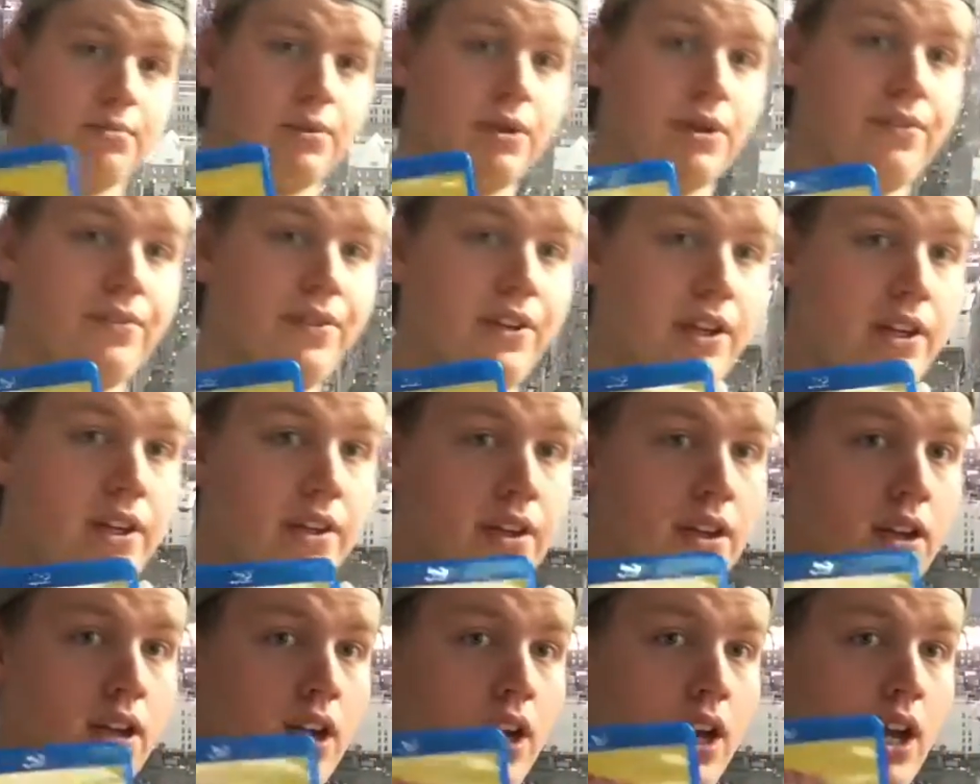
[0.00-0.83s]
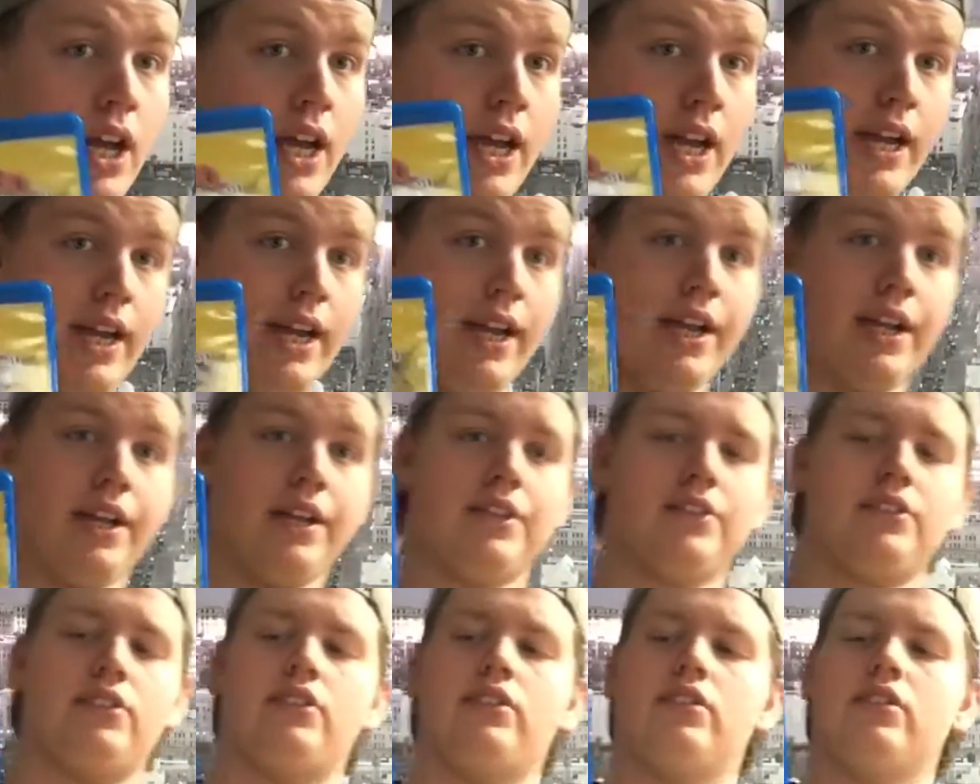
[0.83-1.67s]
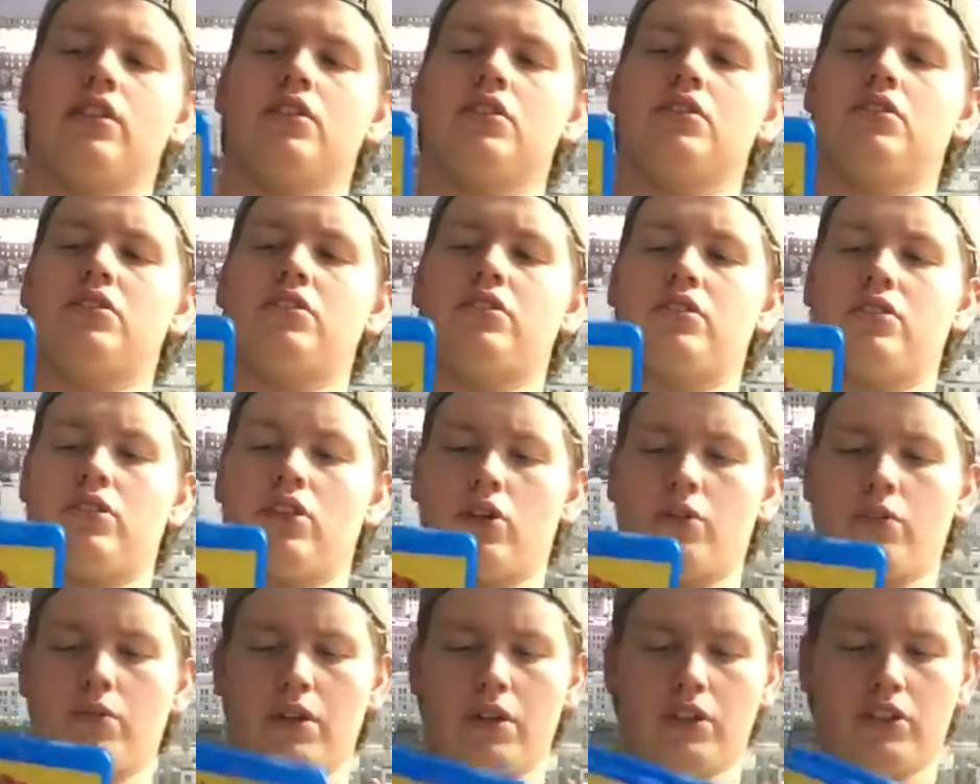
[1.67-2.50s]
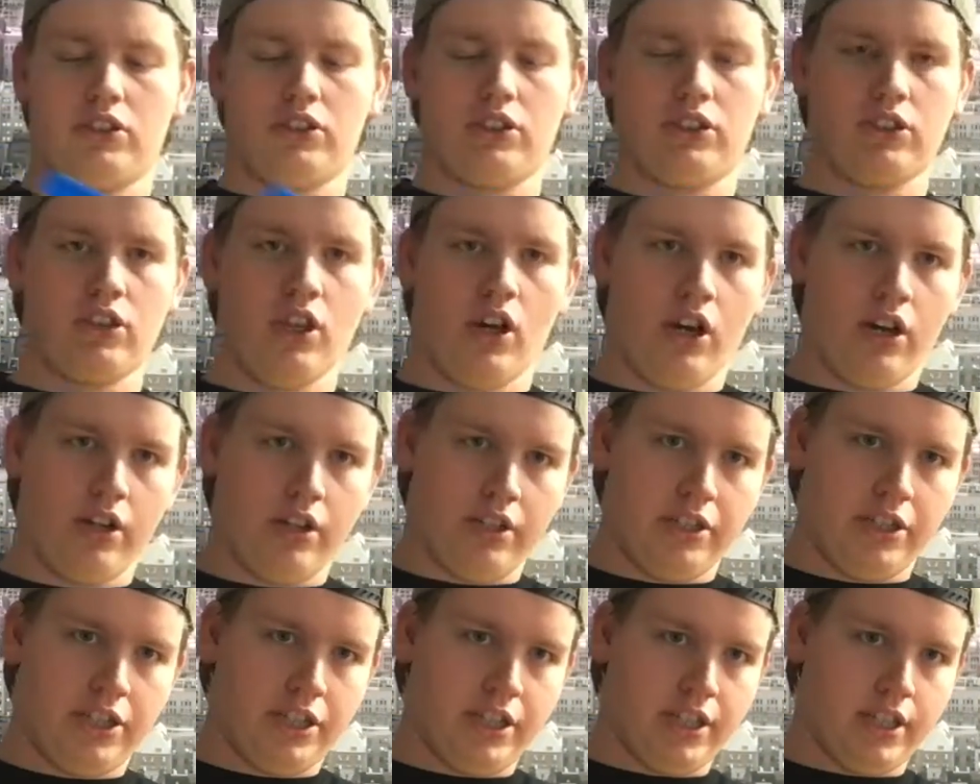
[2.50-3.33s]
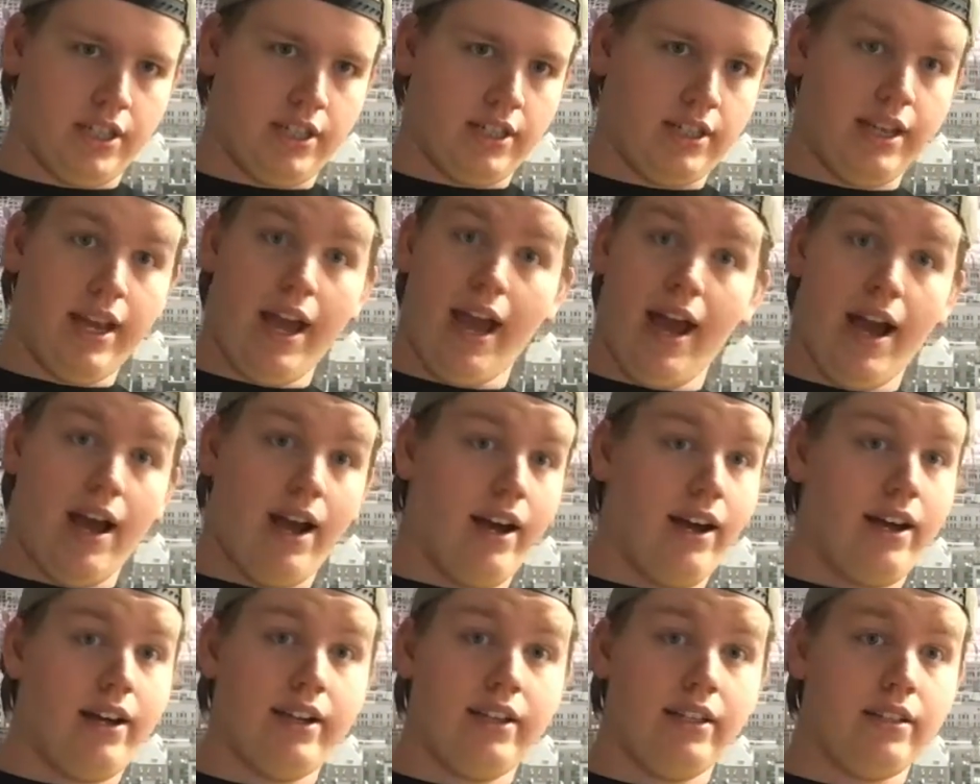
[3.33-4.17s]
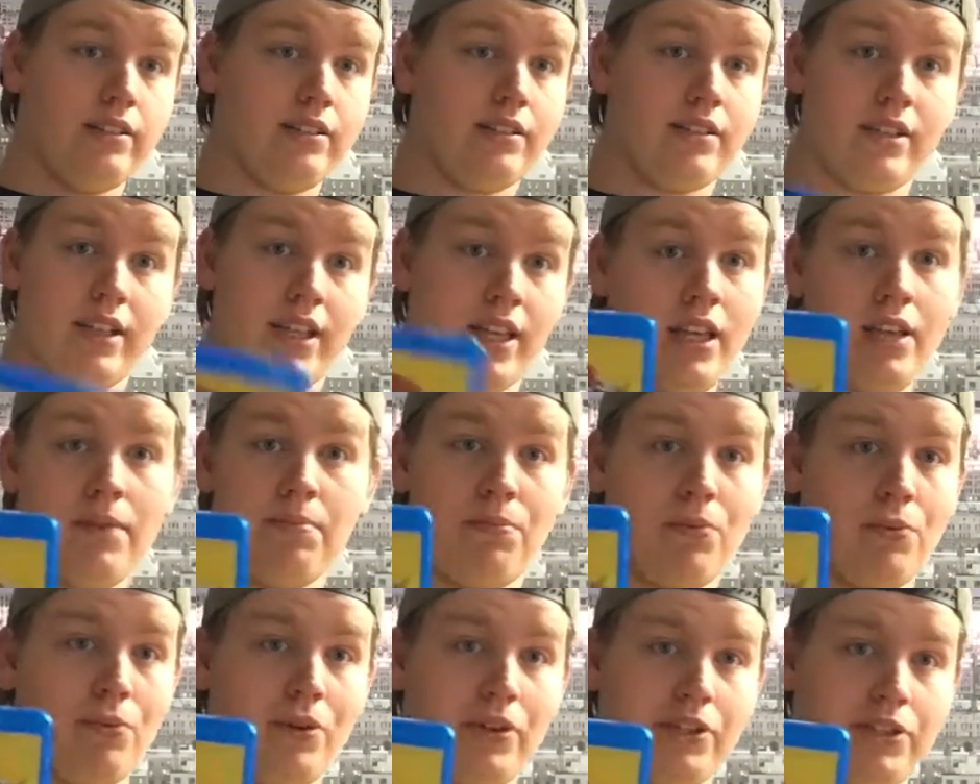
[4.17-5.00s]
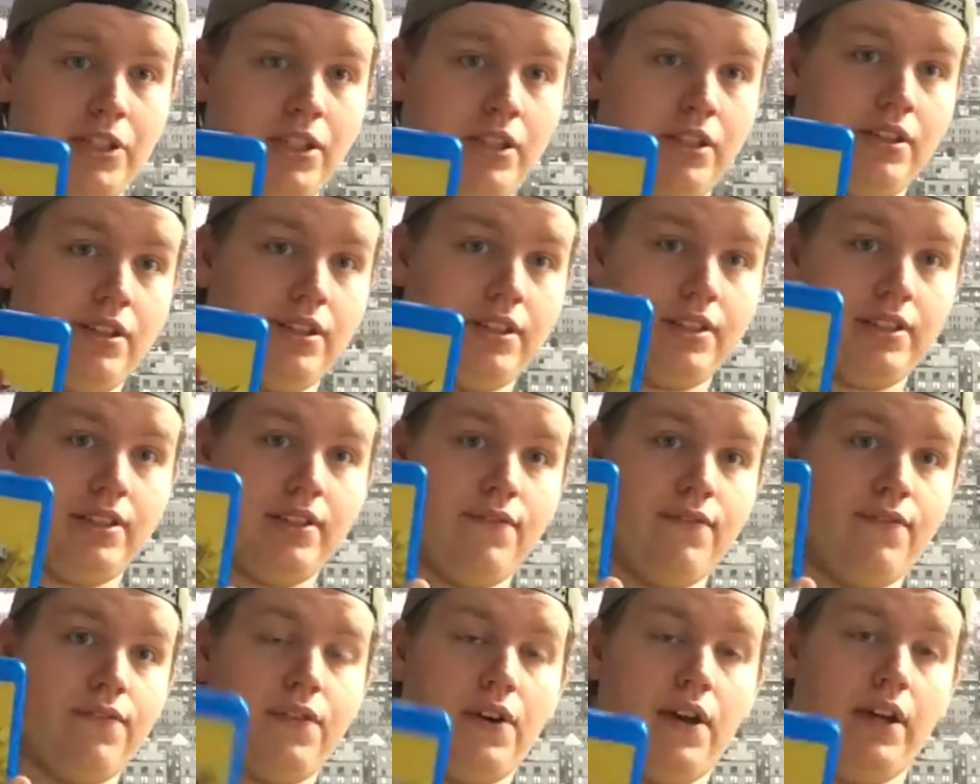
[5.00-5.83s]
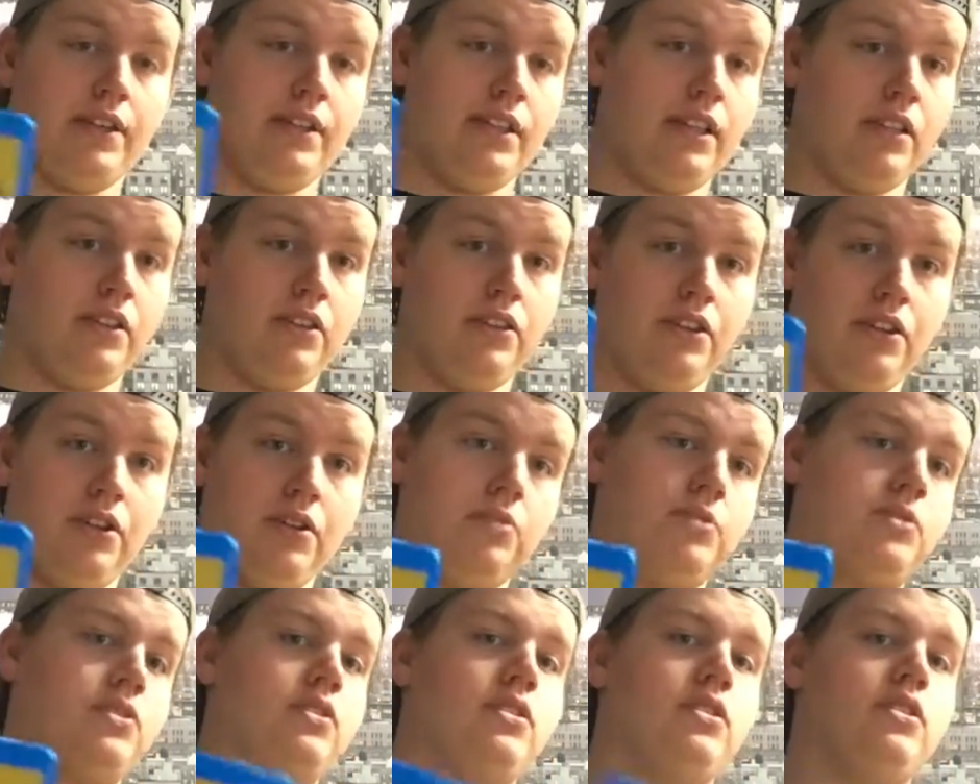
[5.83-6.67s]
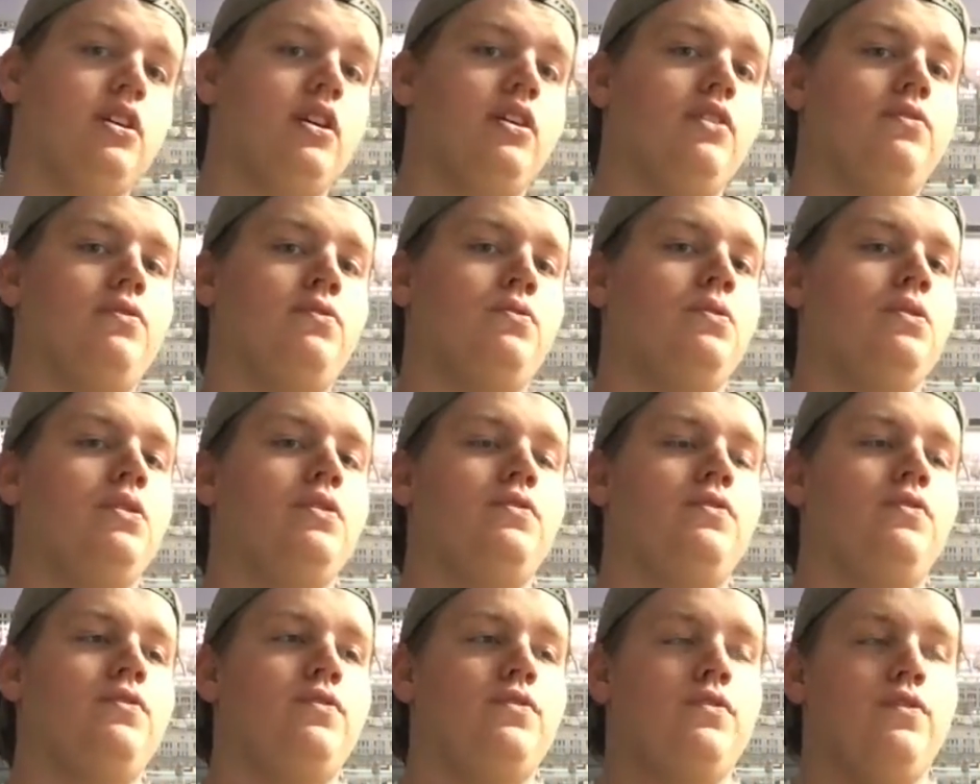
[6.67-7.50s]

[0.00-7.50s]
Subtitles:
movie is so astonishing. I keep watching this and finding new stuff with